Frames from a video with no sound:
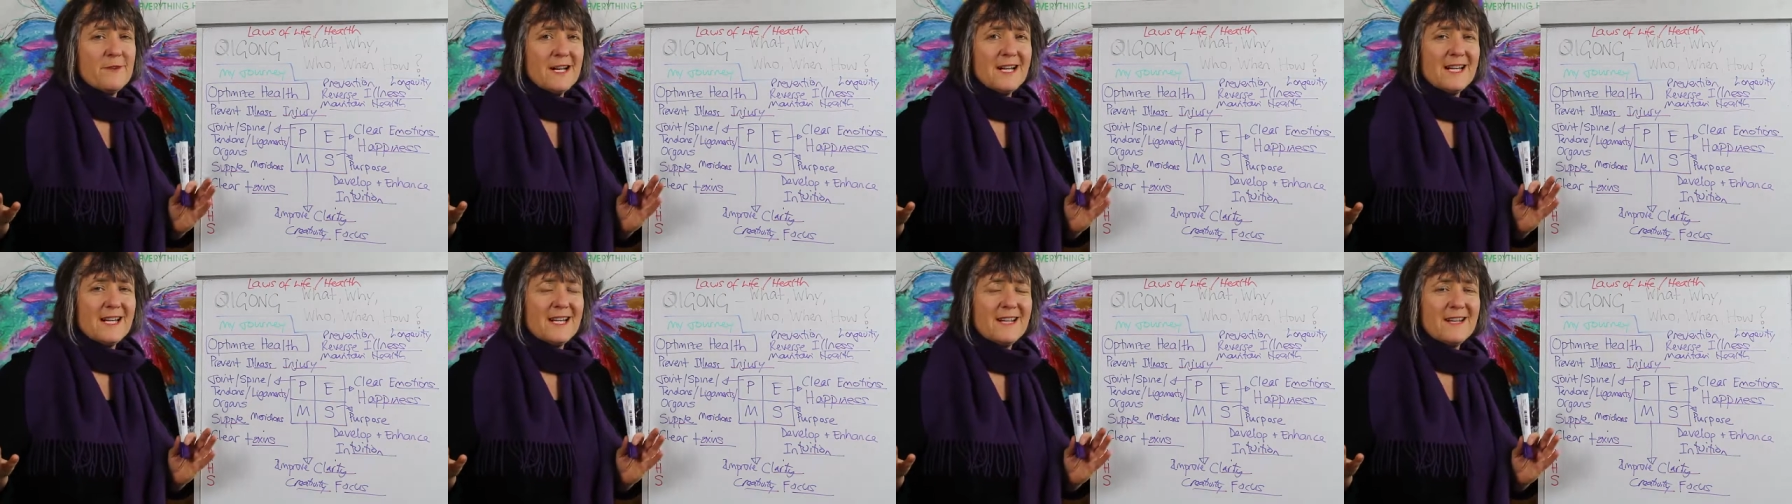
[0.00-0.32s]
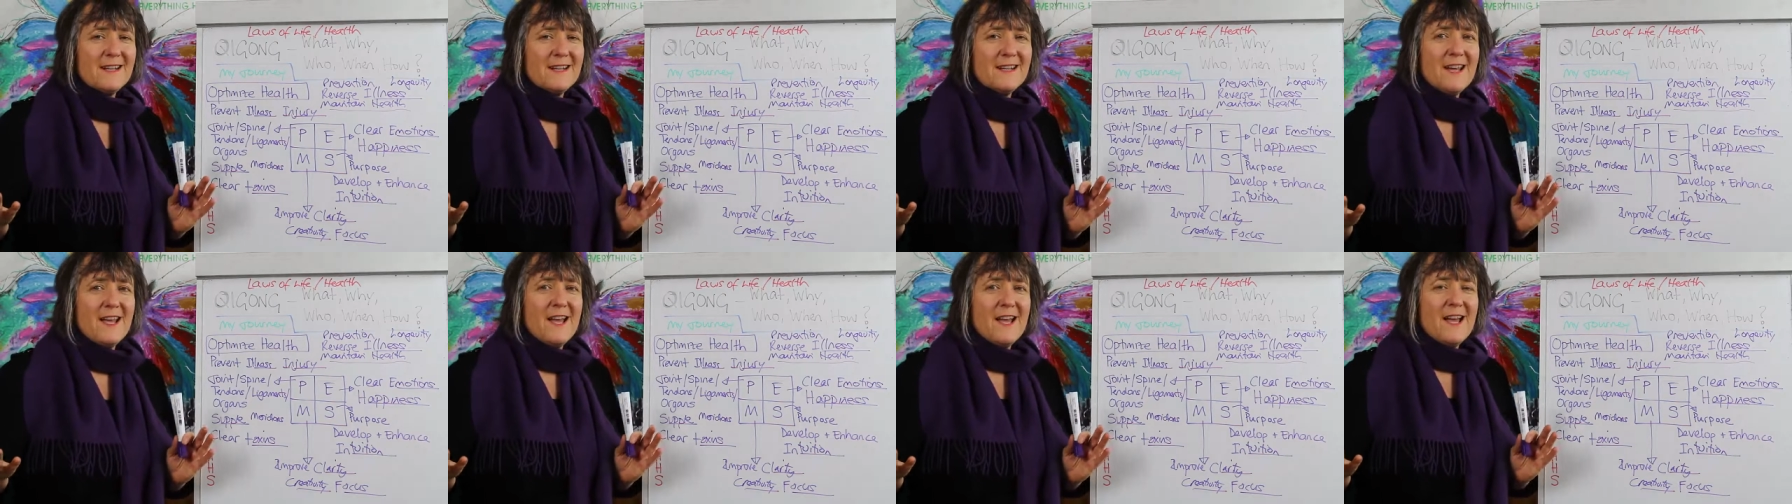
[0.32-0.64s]

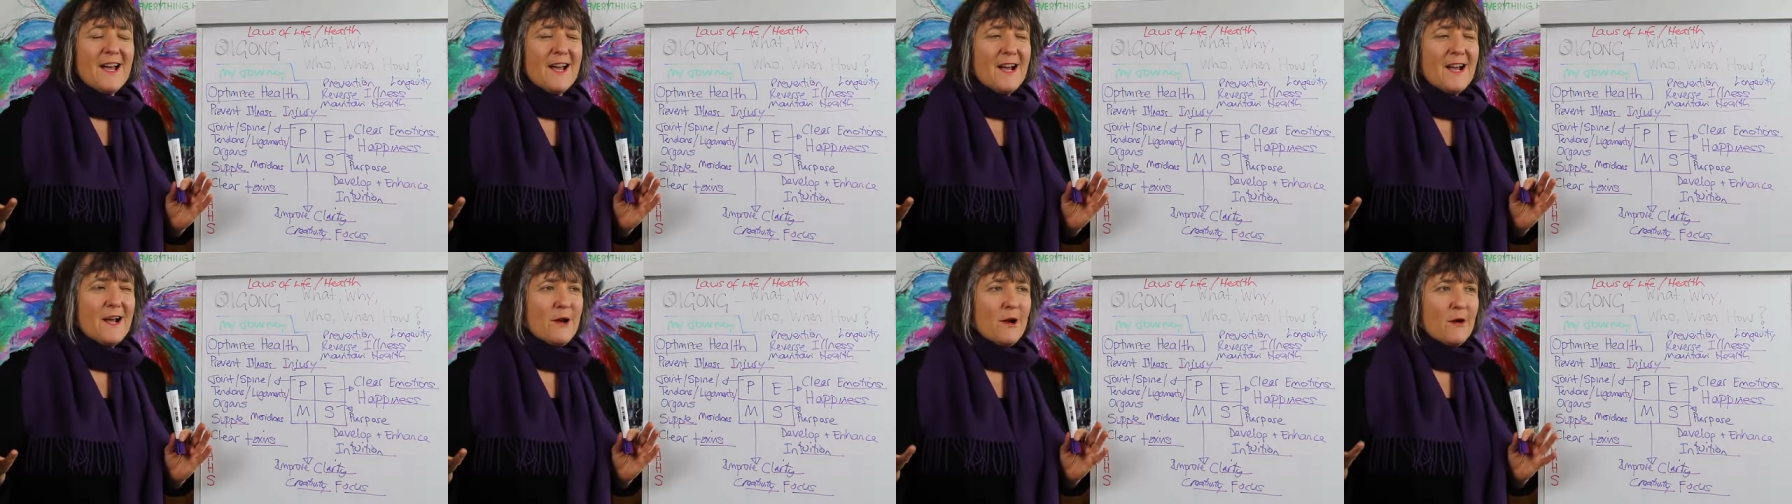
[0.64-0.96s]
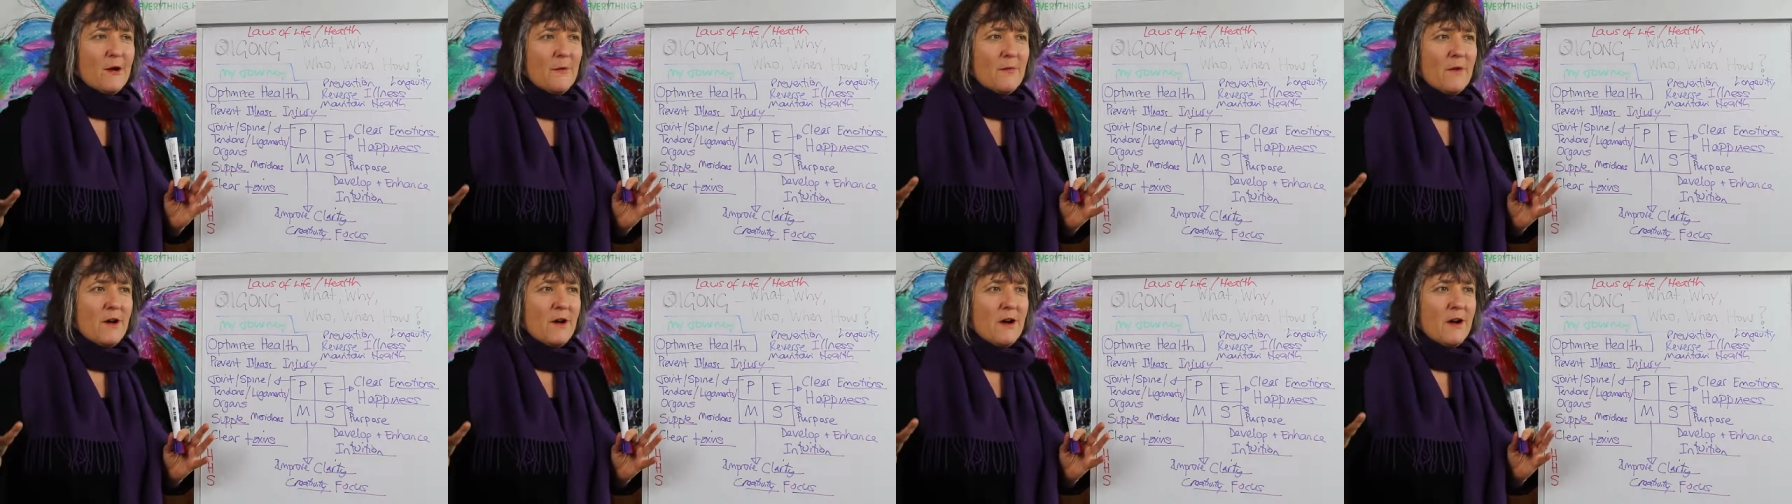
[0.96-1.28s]
really,
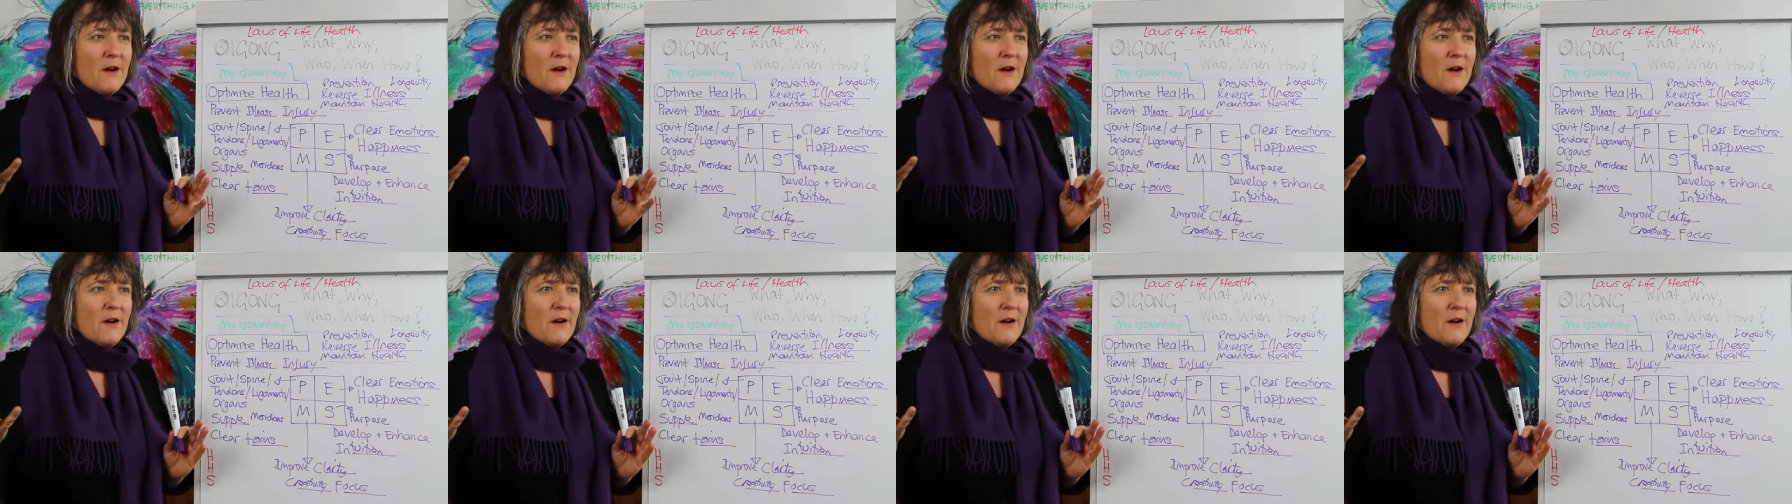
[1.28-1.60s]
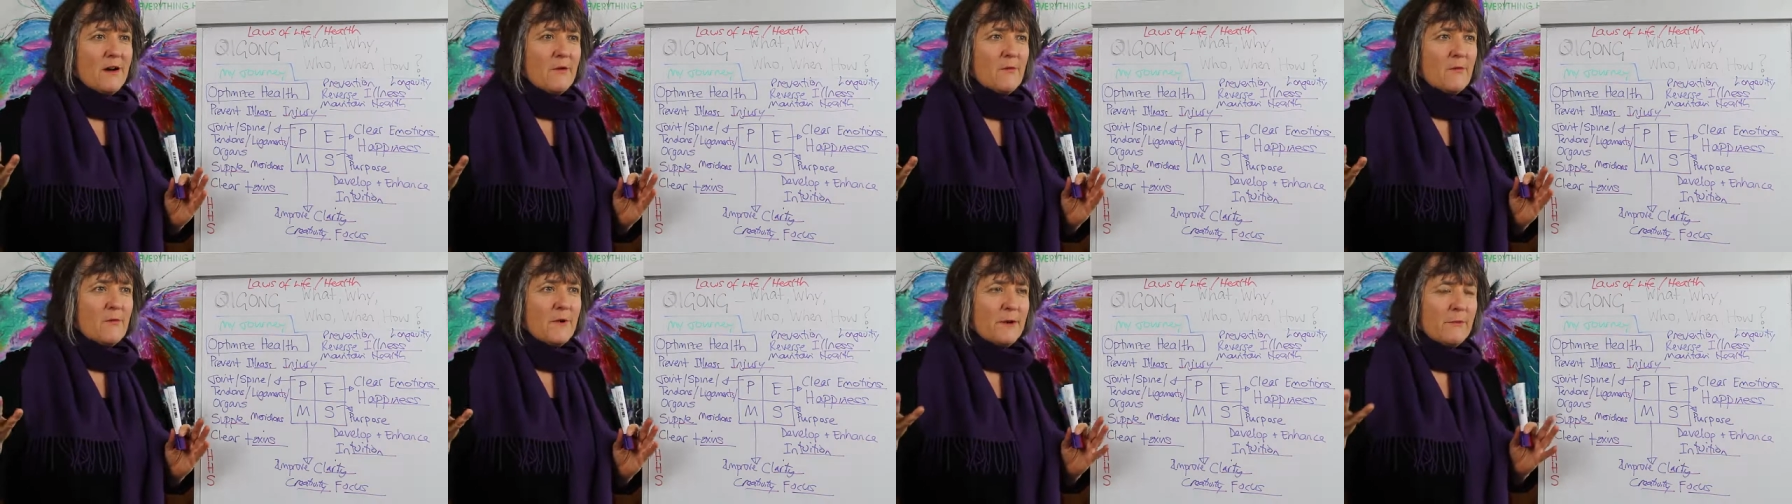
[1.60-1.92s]
um,
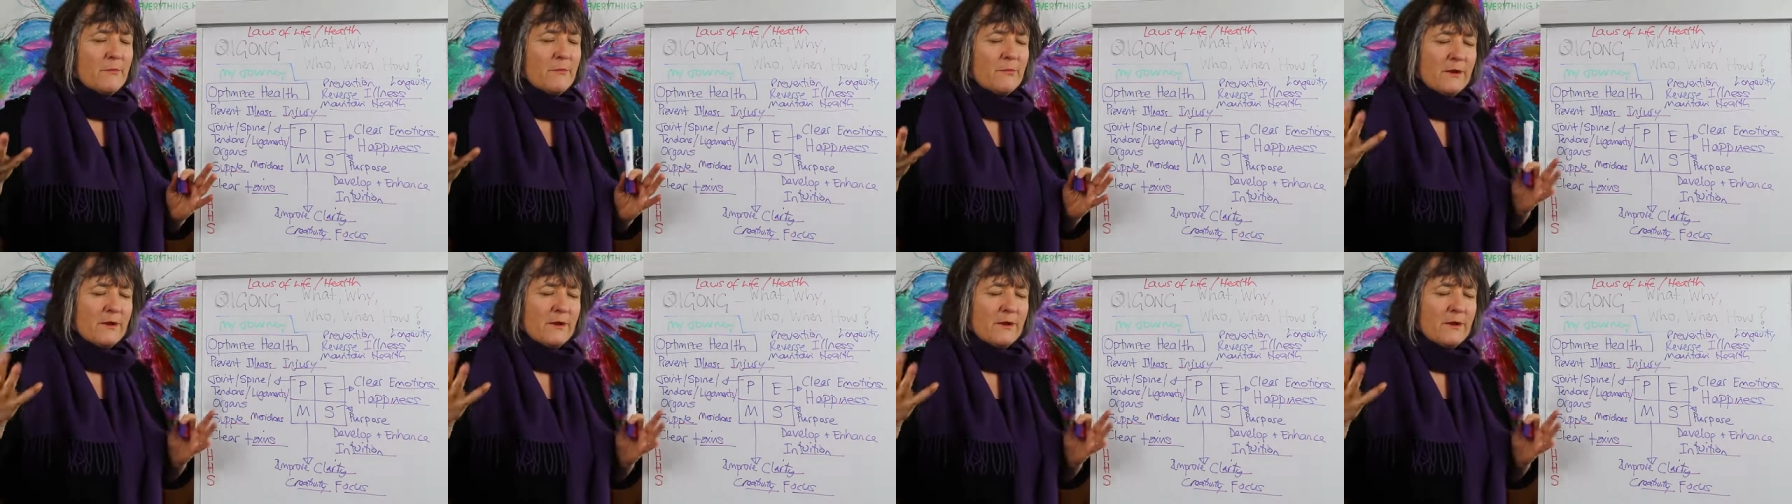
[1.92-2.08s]
are we,